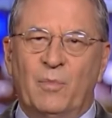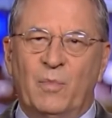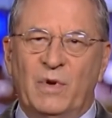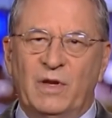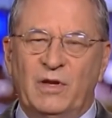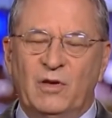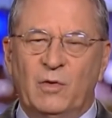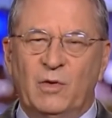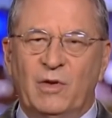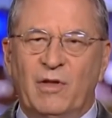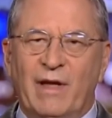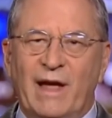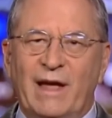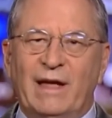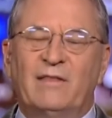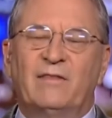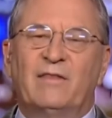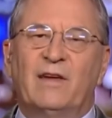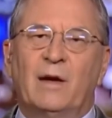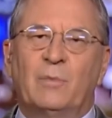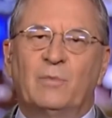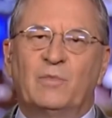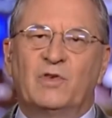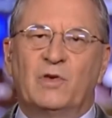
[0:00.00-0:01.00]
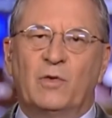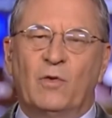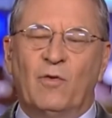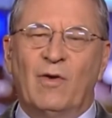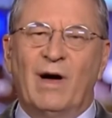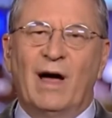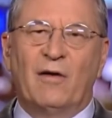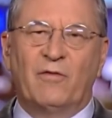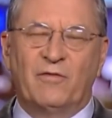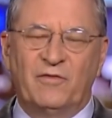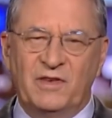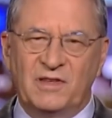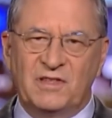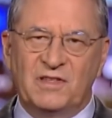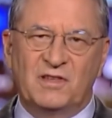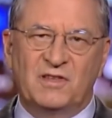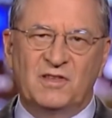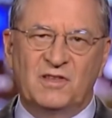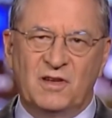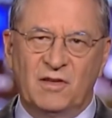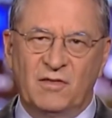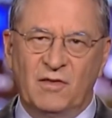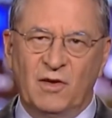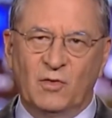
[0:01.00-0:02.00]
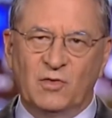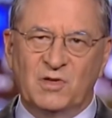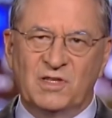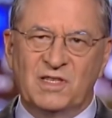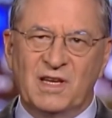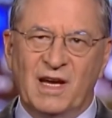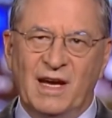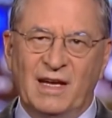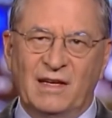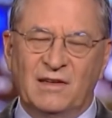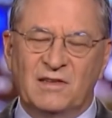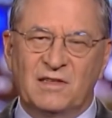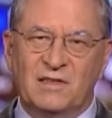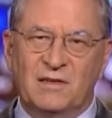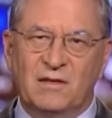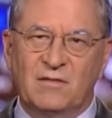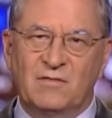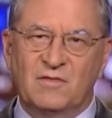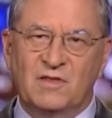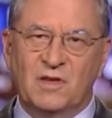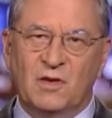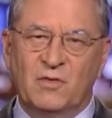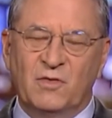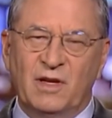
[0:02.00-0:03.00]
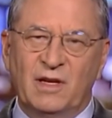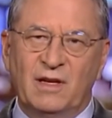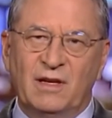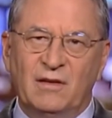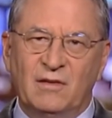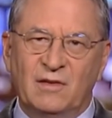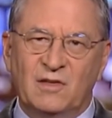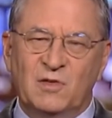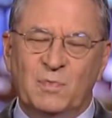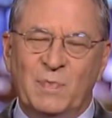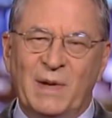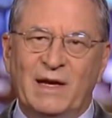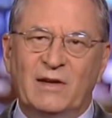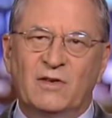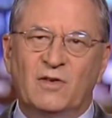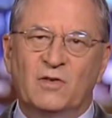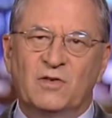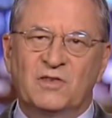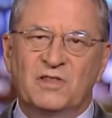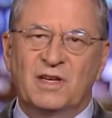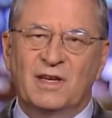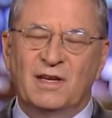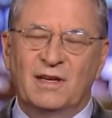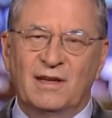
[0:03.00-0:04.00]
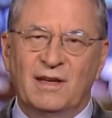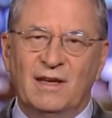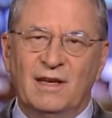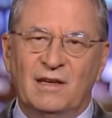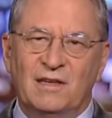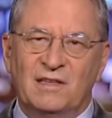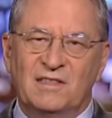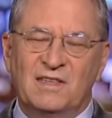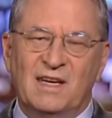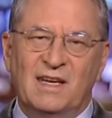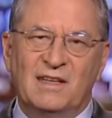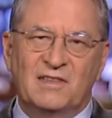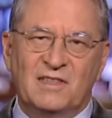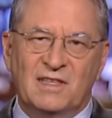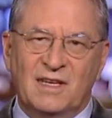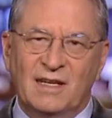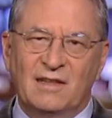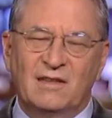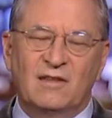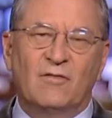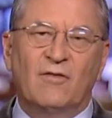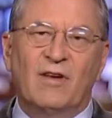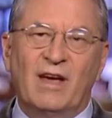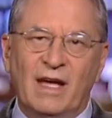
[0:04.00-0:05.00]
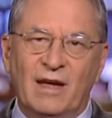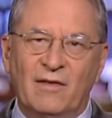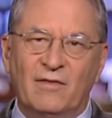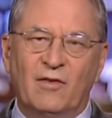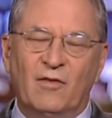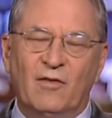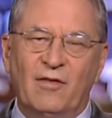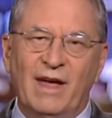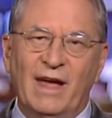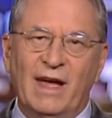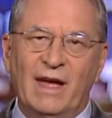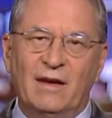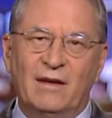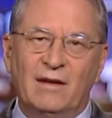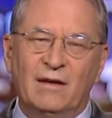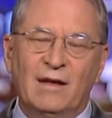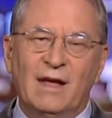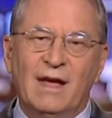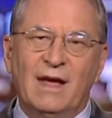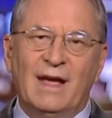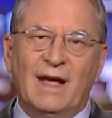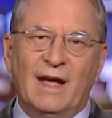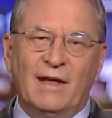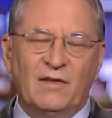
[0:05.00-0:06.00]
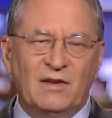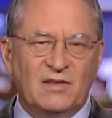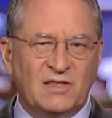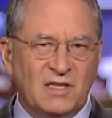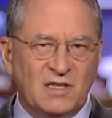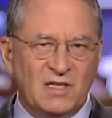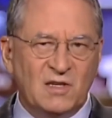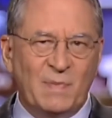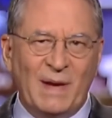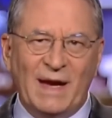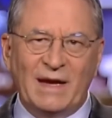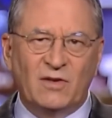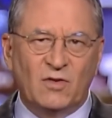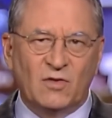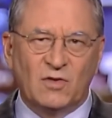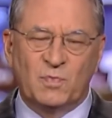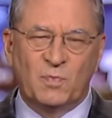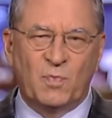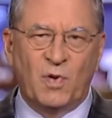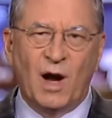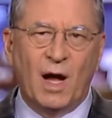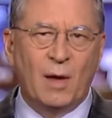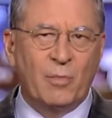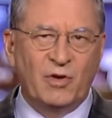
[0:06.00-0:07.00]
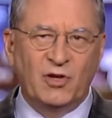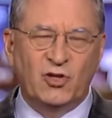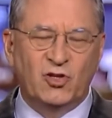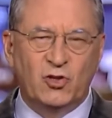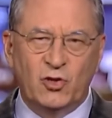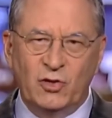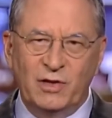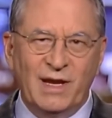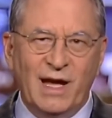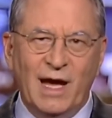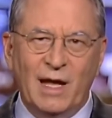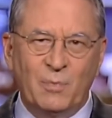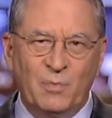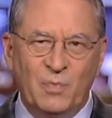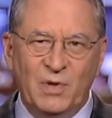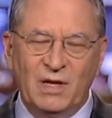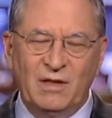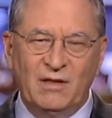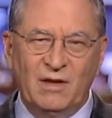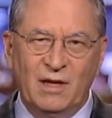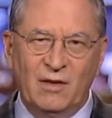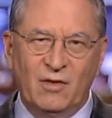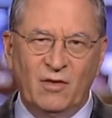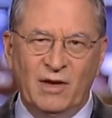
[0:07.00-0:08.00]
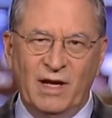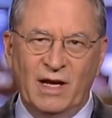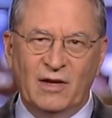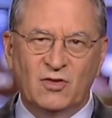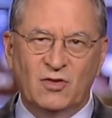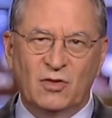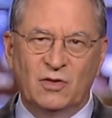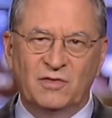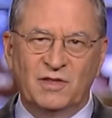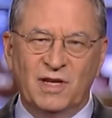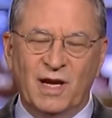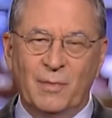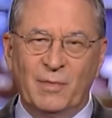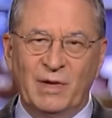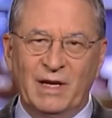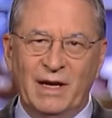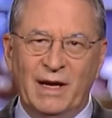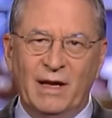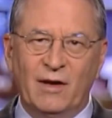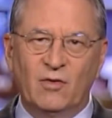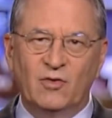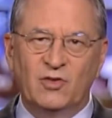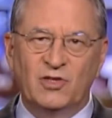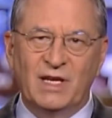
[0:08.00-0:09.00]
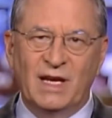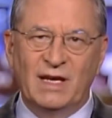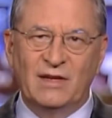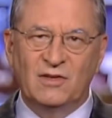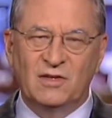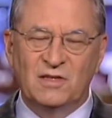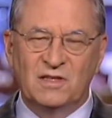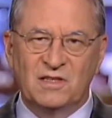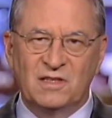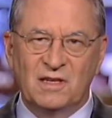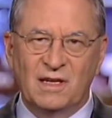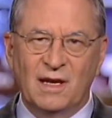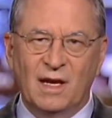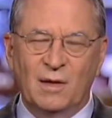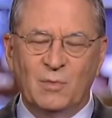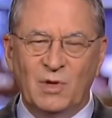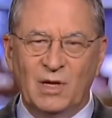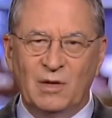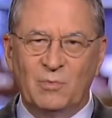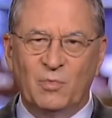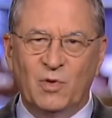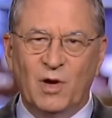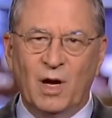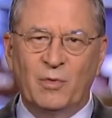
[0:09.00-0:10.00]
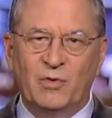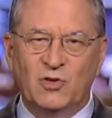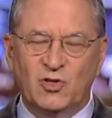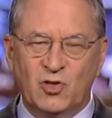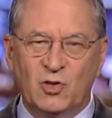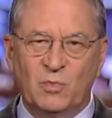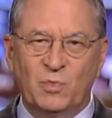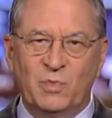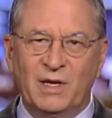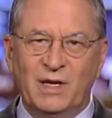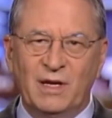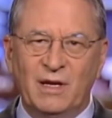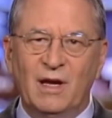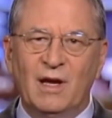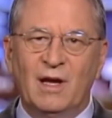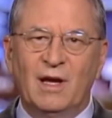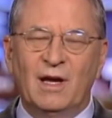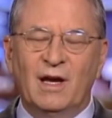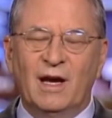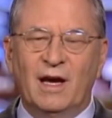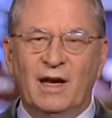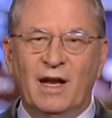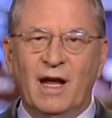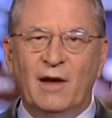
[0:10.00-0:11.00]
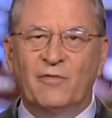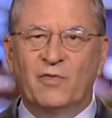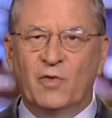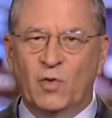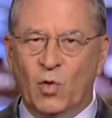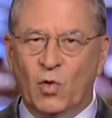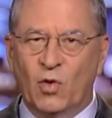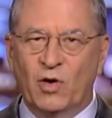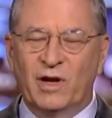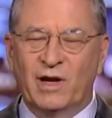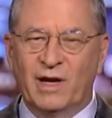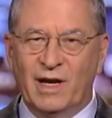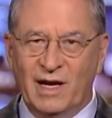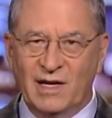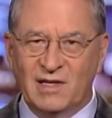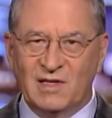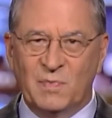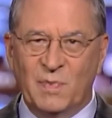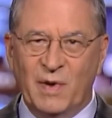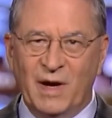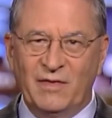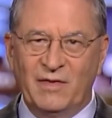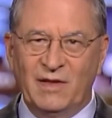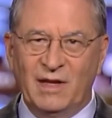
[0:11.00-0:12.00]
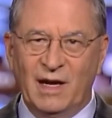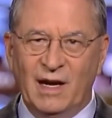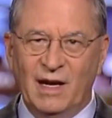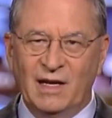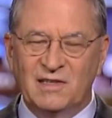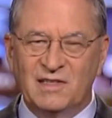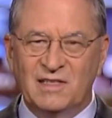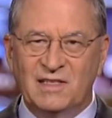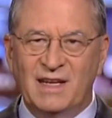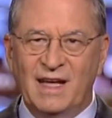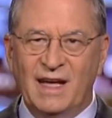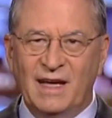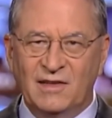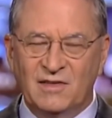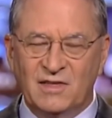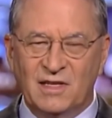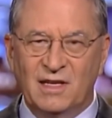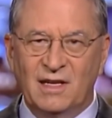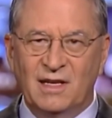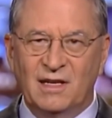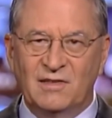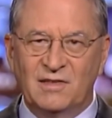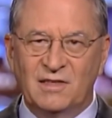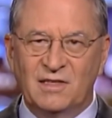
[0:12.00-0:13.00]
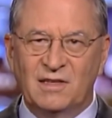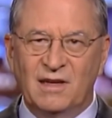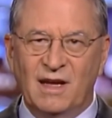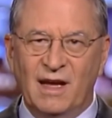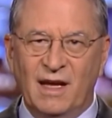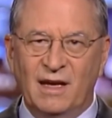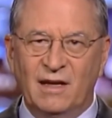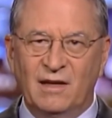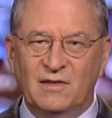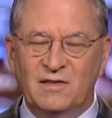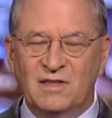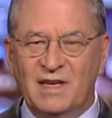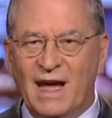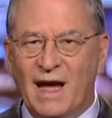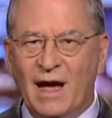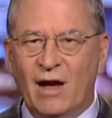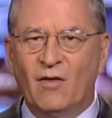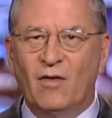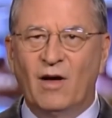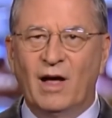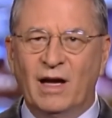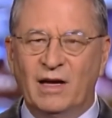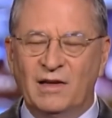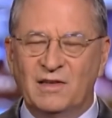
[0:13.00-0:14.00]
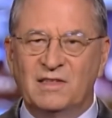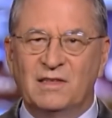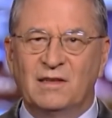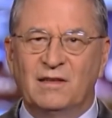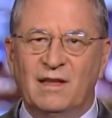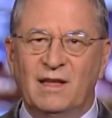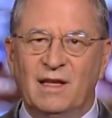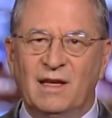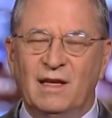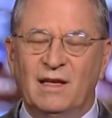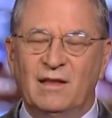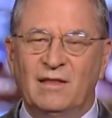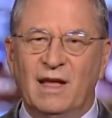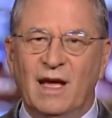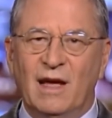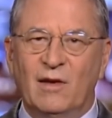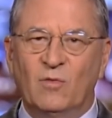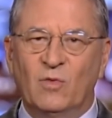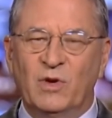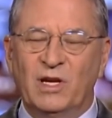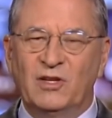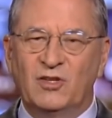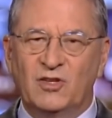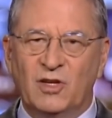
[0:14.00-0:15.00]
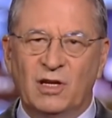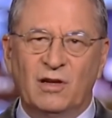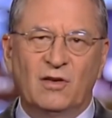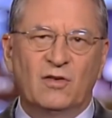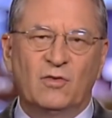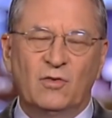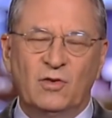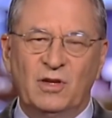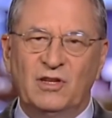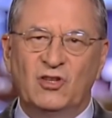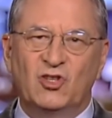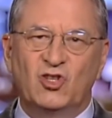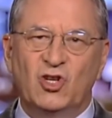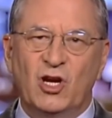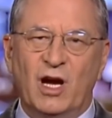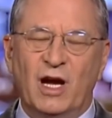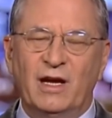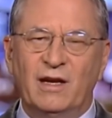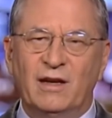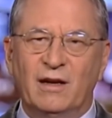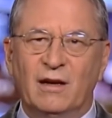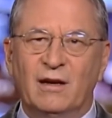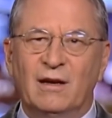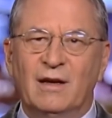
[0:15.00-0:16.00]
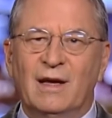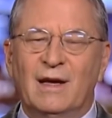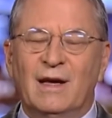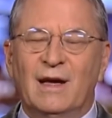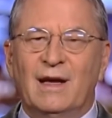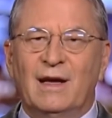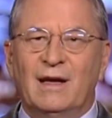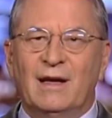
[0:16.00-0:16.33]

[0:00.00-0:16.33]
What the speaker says: but you would like them to allow visits to those sites so that inspectors can, in a sense, get the lay of the land. And these inspectors probably should not be the International Atomic Energy Agency. I mean, it probably should be an effort organized by the United States and its allies in that region, including China.